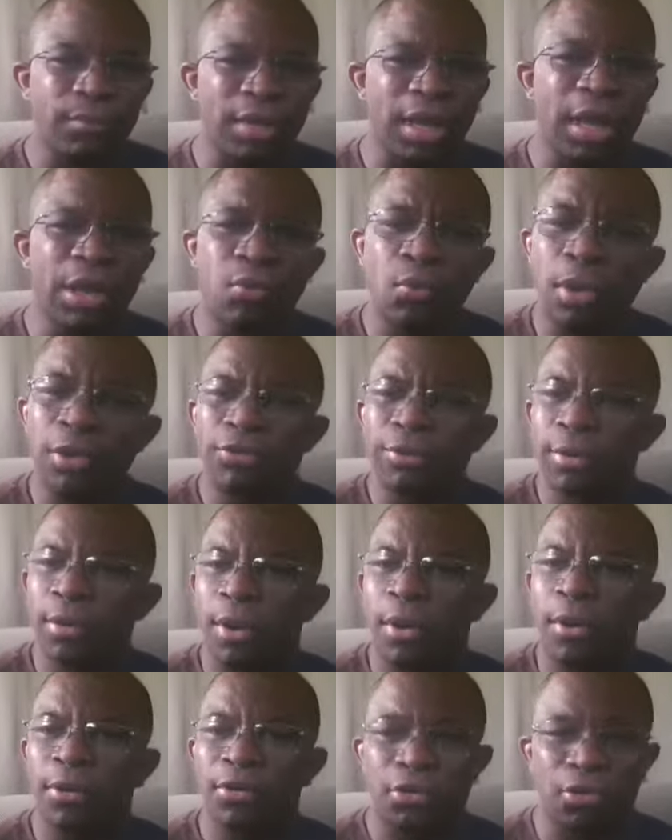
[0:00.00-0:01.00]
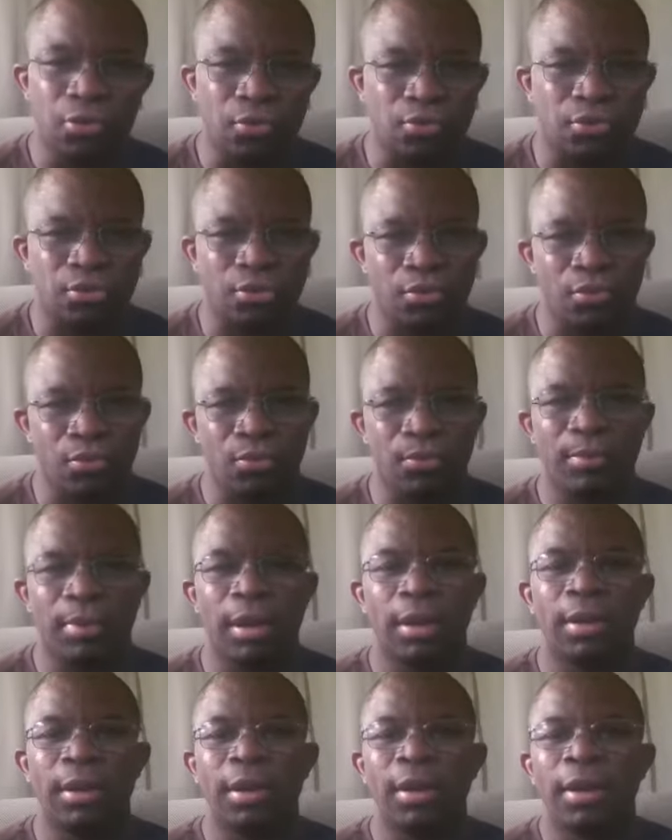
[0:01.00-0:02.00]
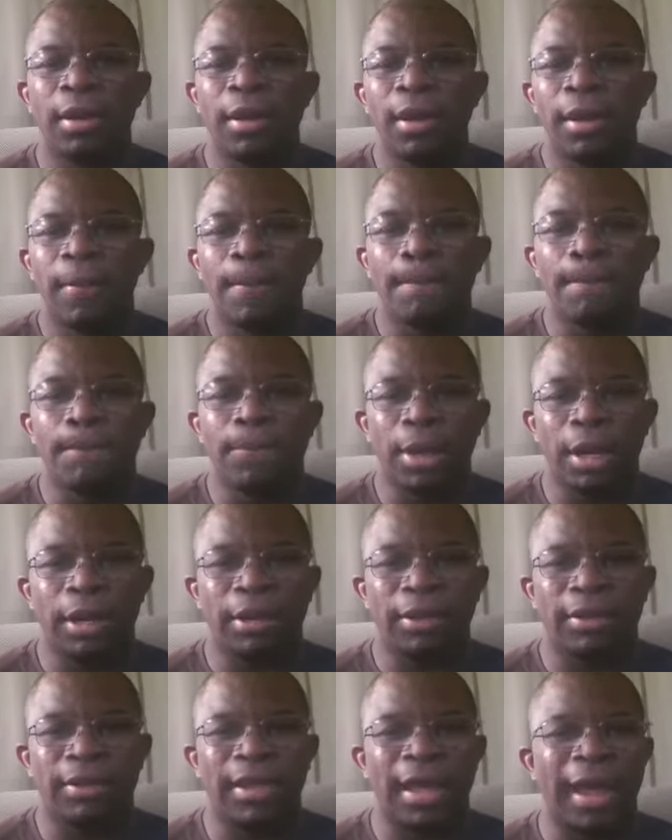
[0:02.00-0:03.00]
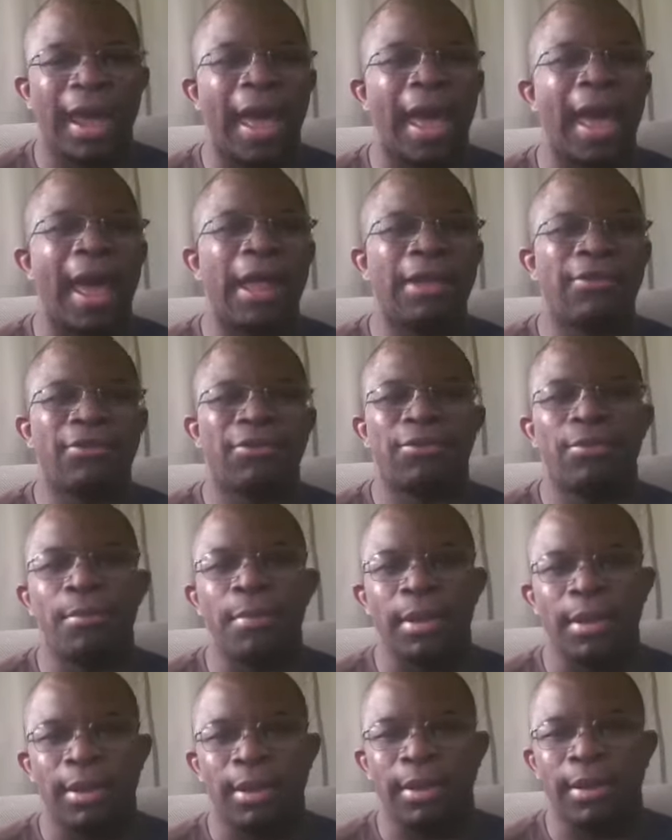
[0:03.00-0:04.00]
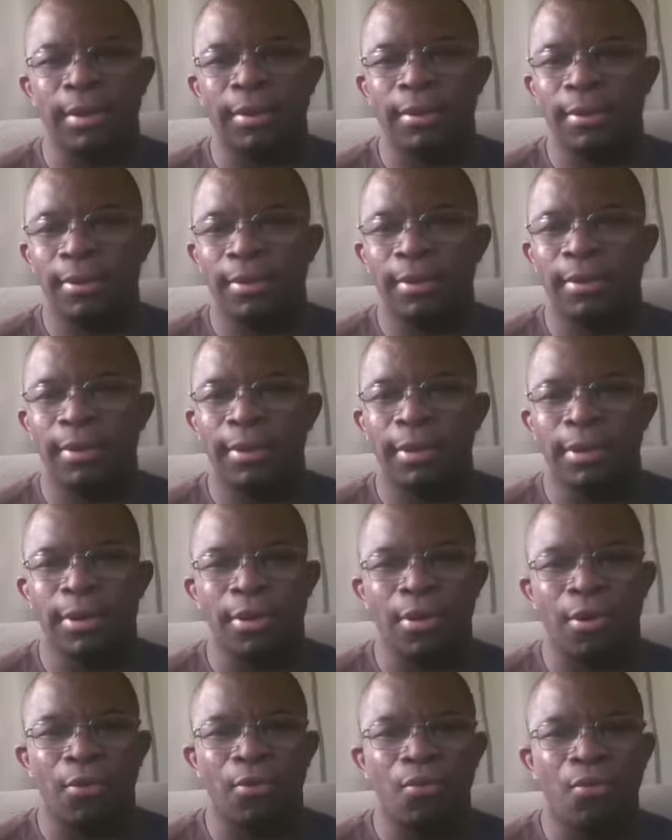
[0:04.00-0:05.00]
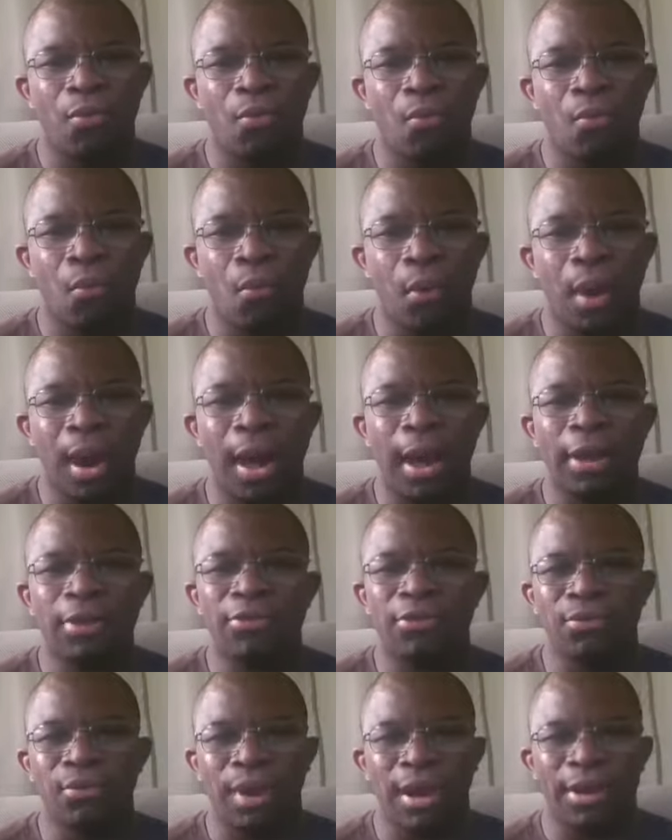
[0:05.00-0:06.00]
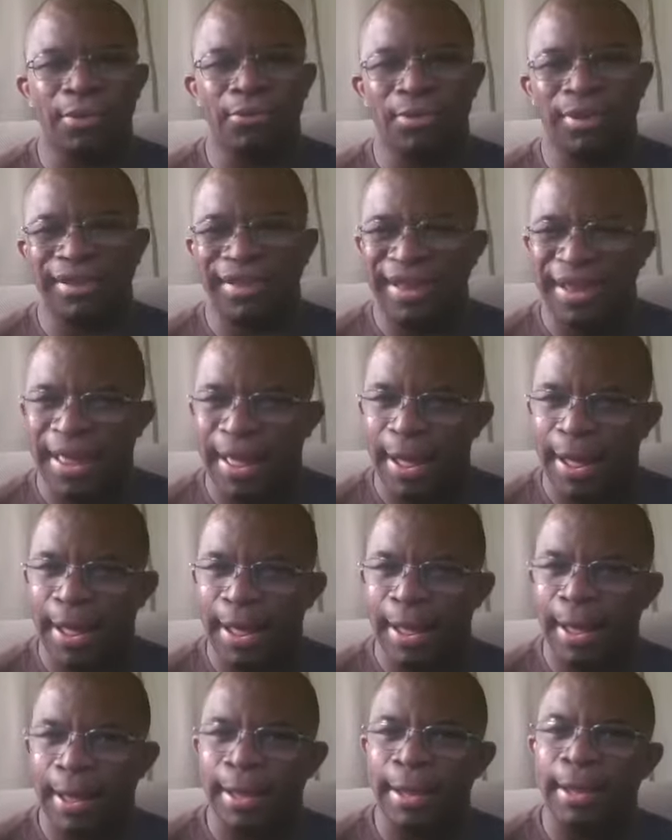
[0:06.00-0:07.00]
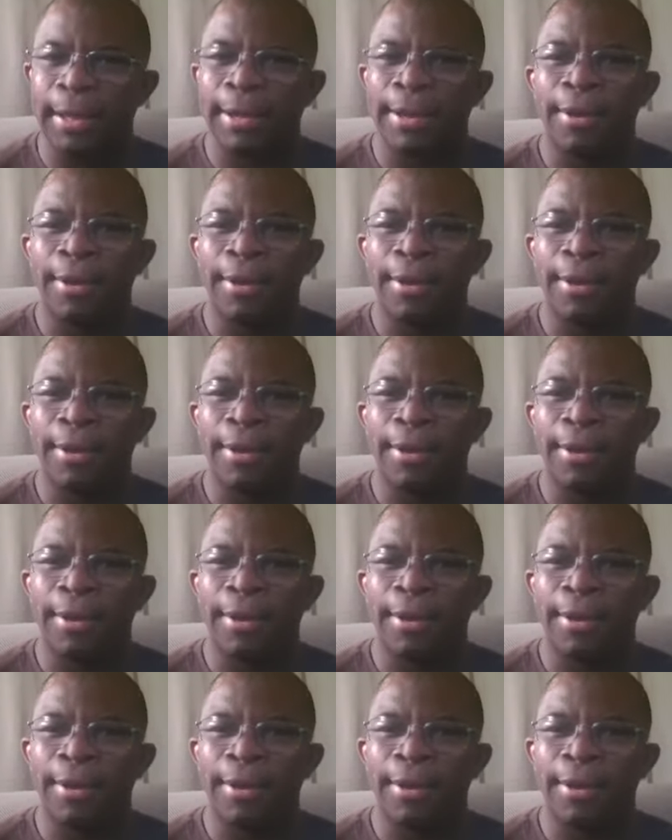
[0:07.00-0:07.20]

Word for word: it wasn't on YouTube, but they asked me you know, why do I rely